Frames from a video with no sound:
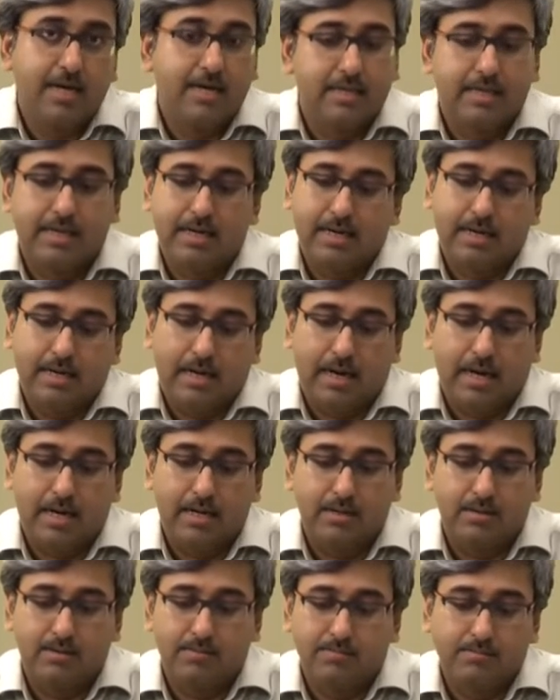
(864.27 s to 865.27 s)
There
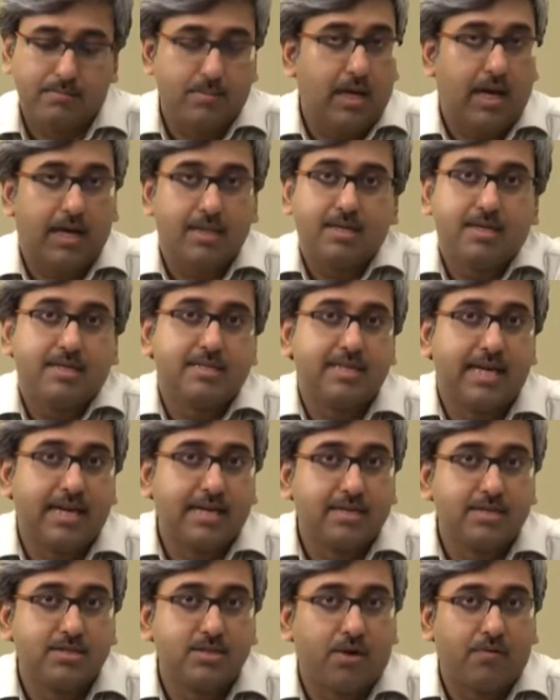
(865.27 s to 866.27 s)
are other
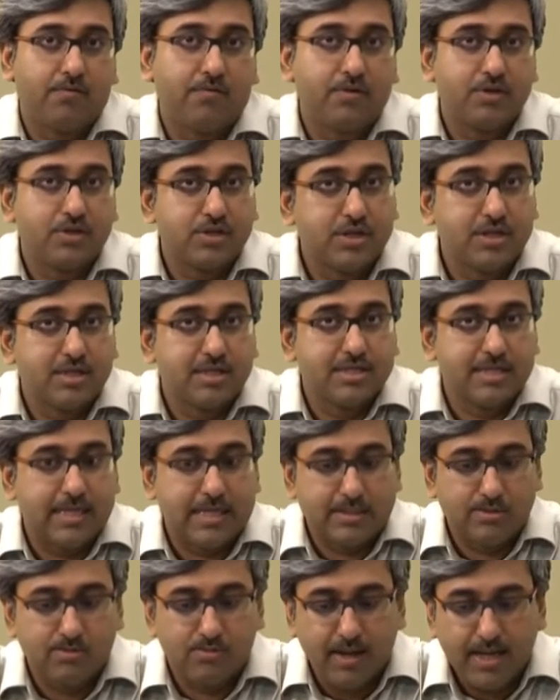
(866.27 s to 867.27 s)
sellers of shirts
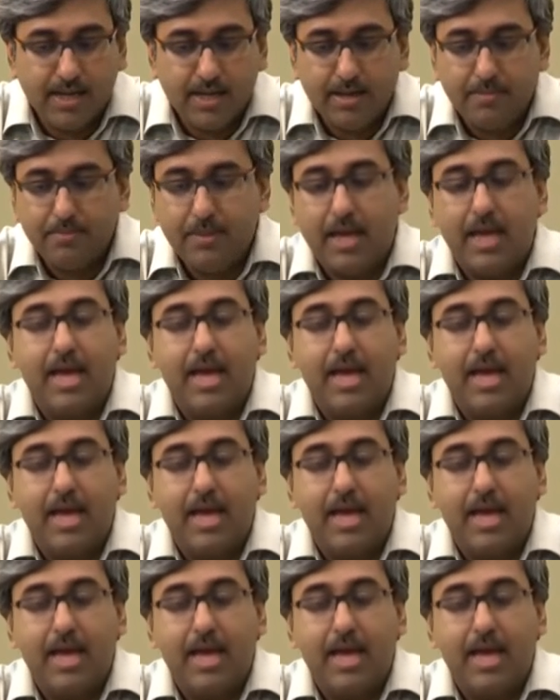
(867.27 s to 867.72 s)
as well.